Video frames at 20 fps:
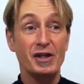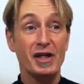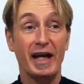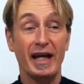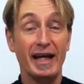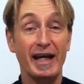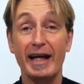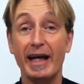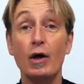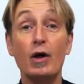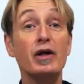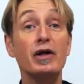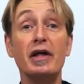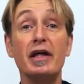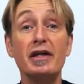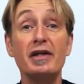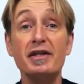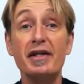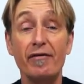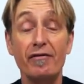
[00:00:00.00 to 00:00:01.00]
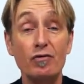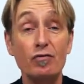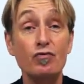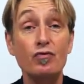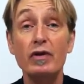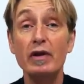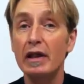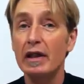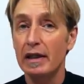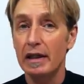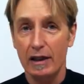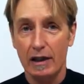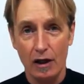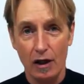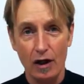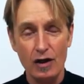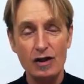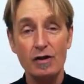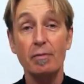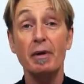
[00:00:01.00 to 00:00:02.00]
it never really
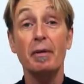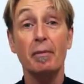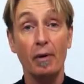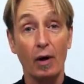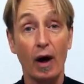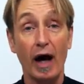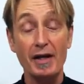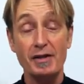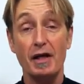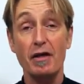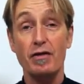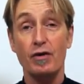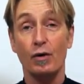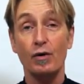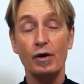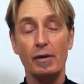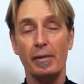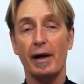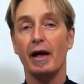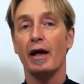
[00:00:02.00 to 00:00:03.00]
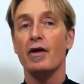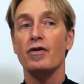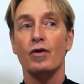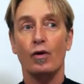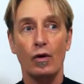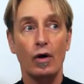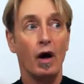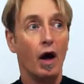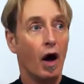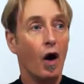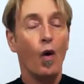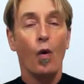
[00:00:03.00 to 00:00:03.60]
occurred to me, but as I thought about it, I thought,